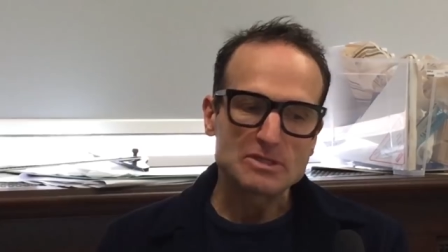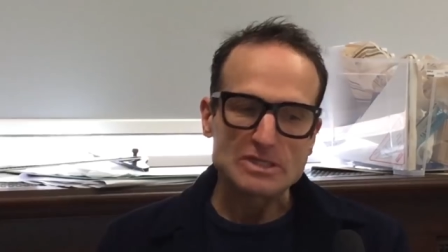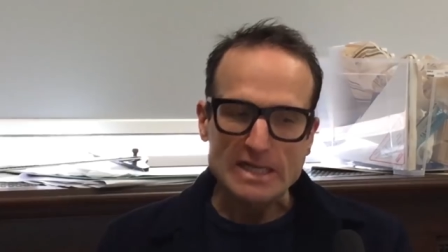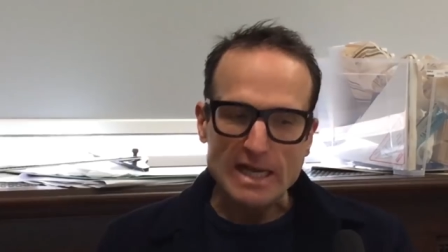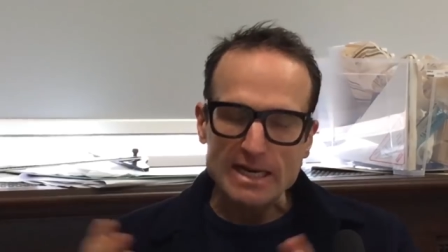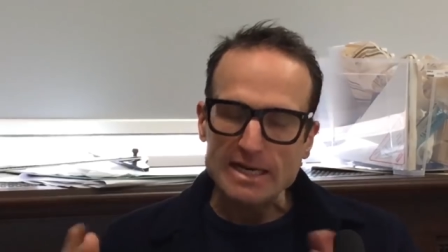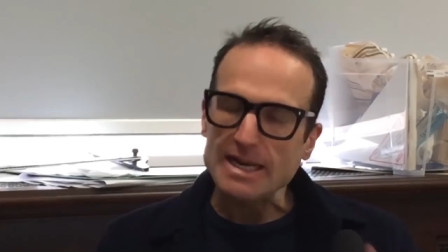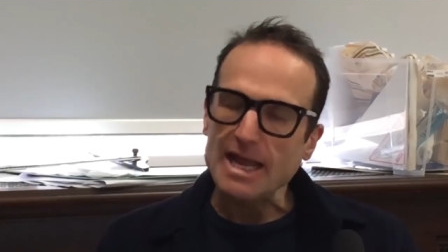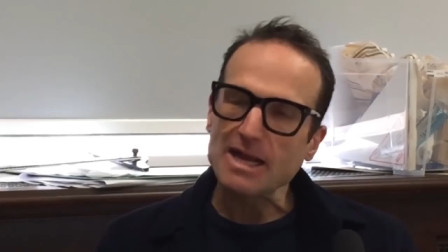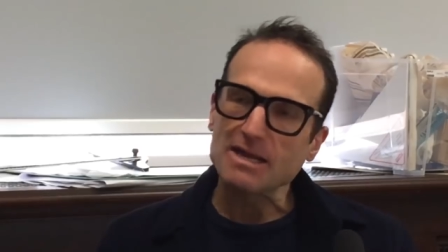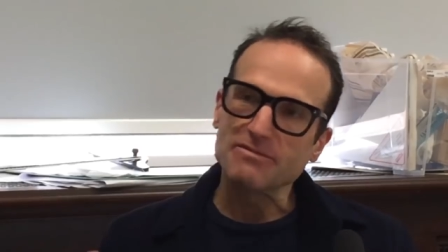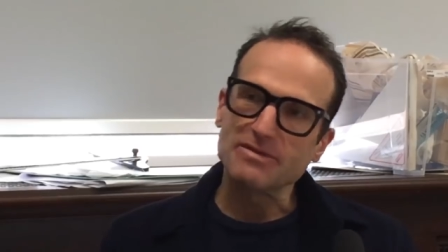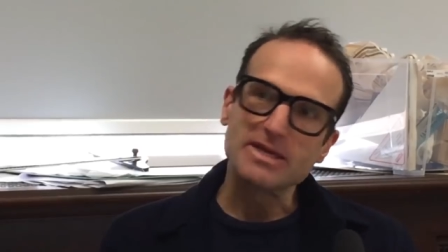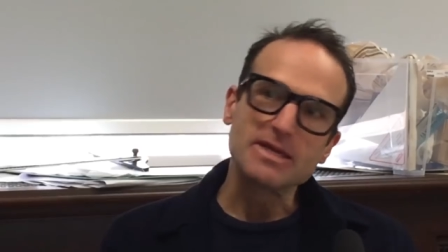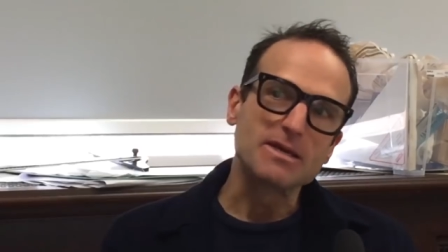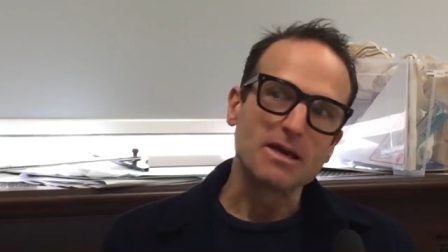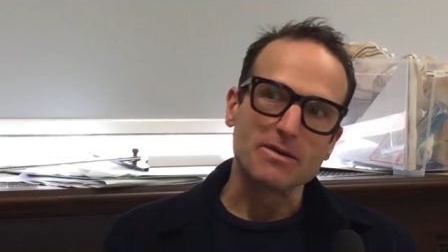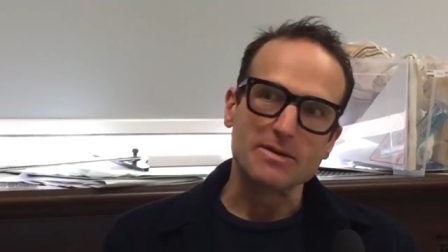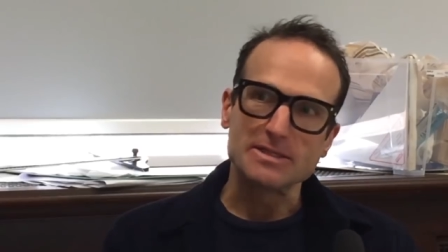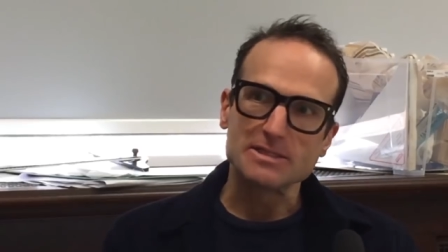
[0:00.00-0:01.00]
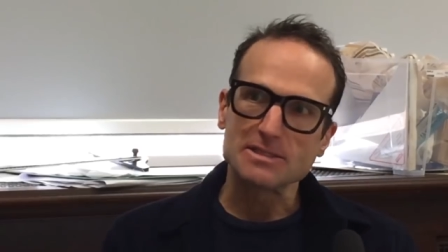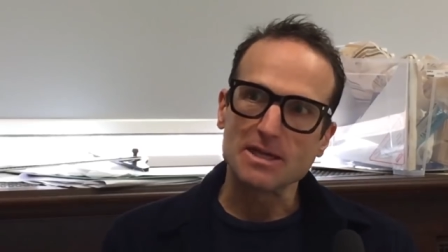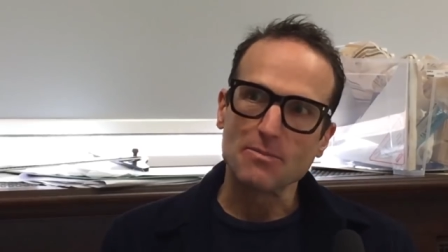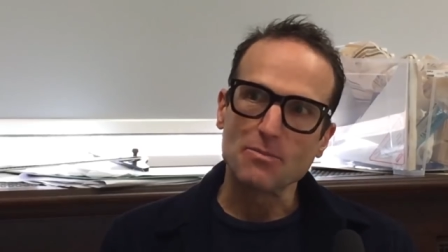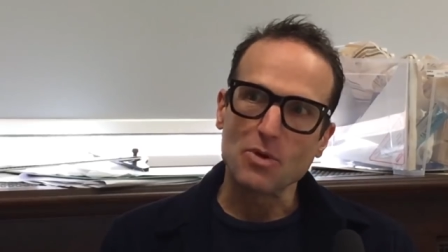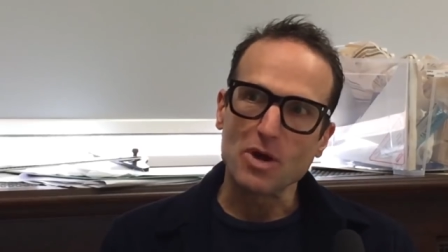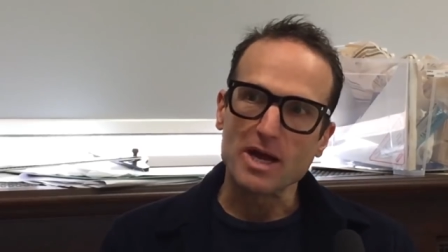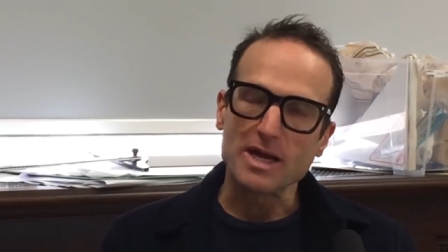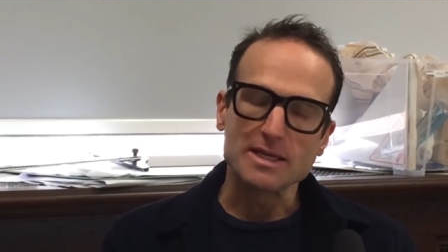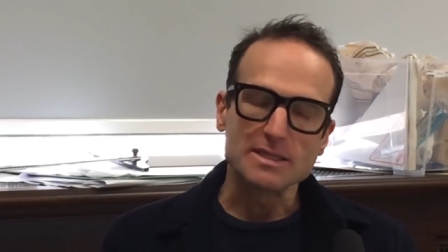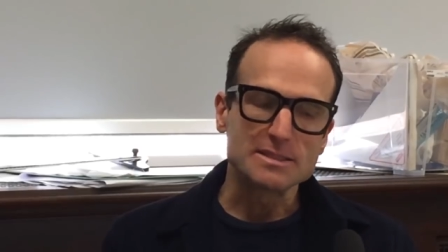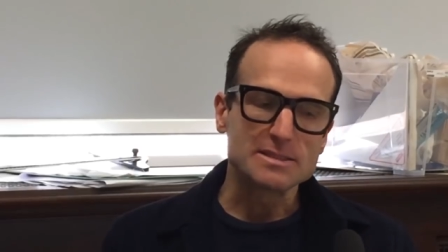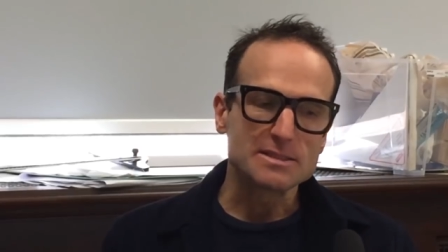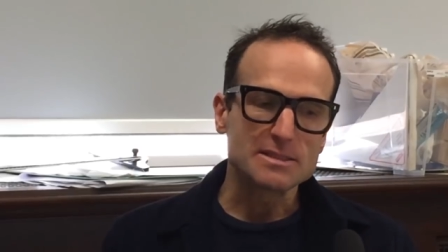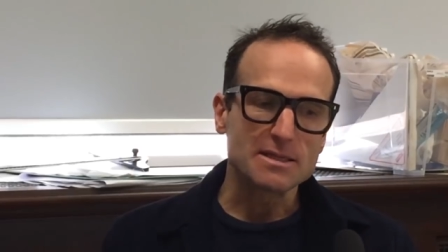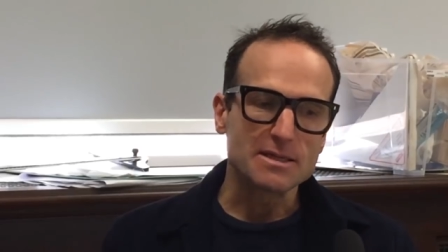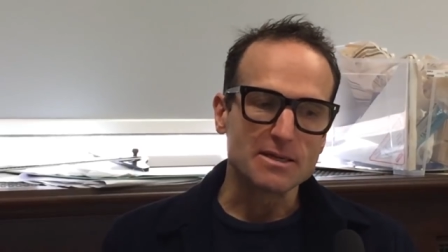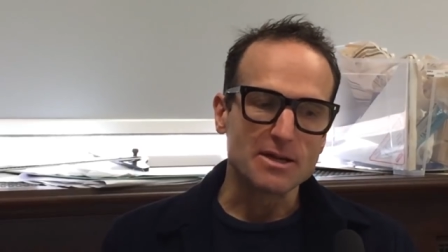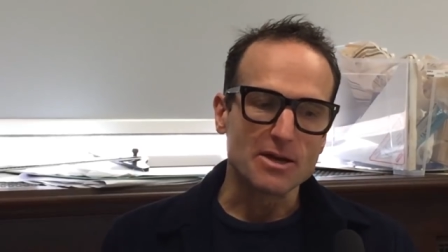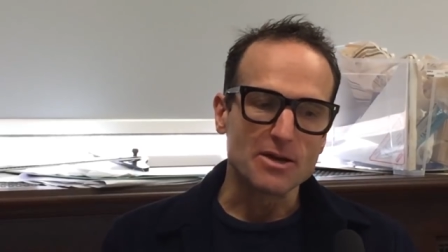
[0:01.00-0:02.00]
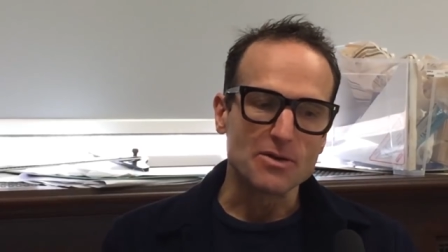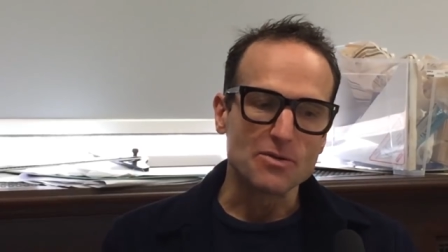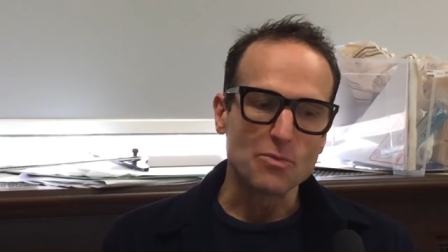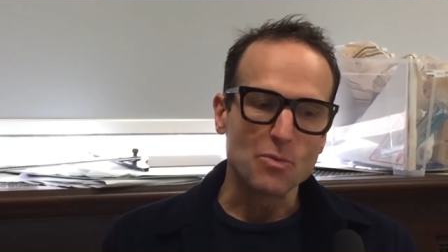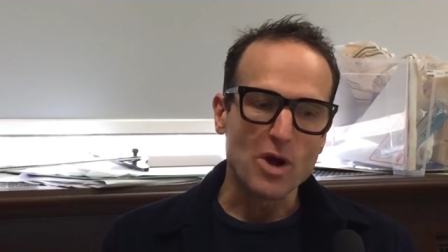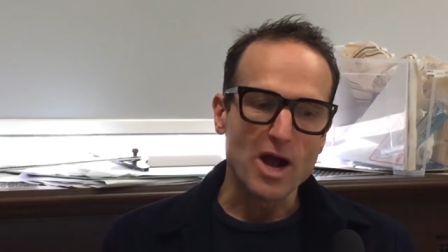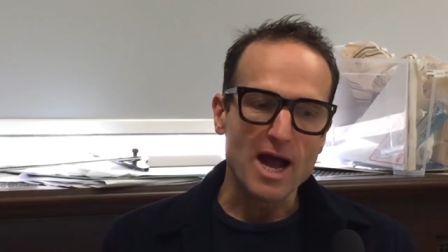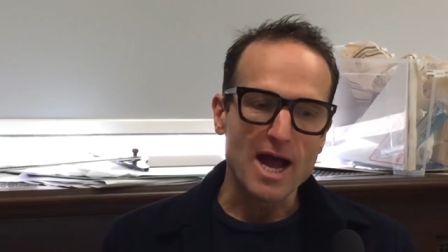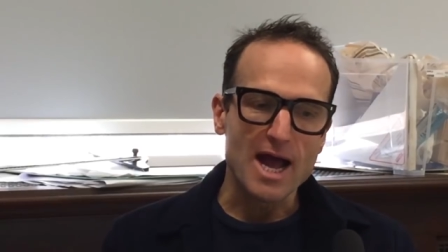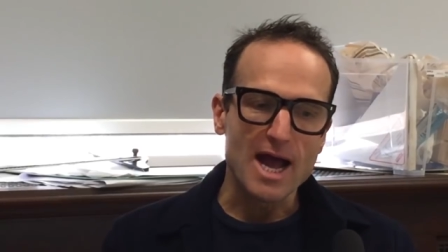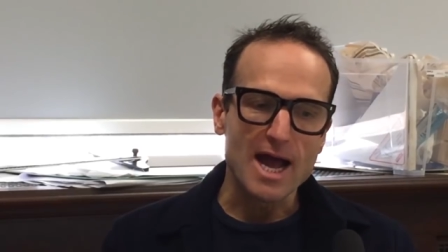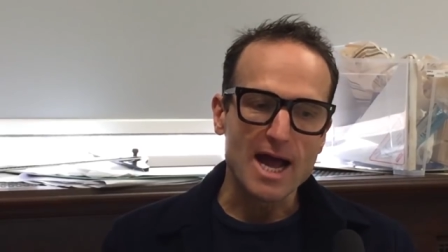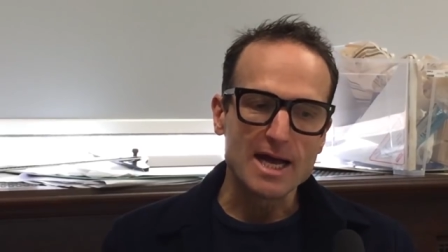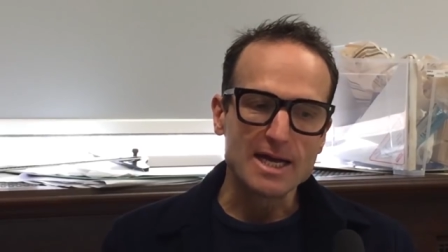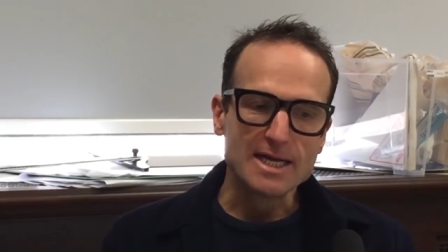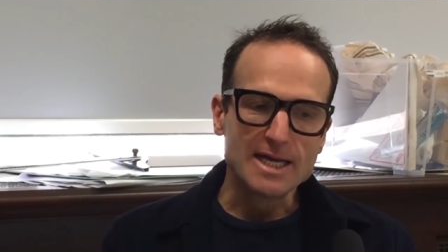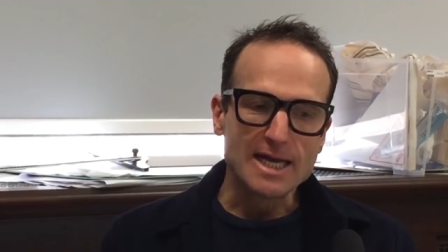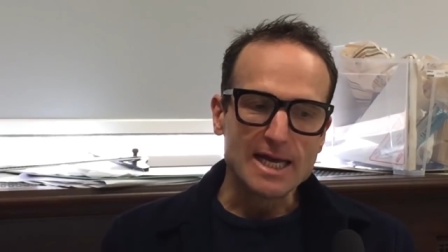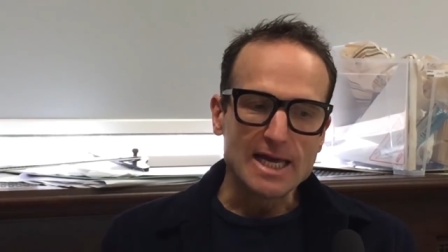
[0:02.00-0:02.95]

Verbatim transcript: there's a kind of lack of ego in some ways, you know, where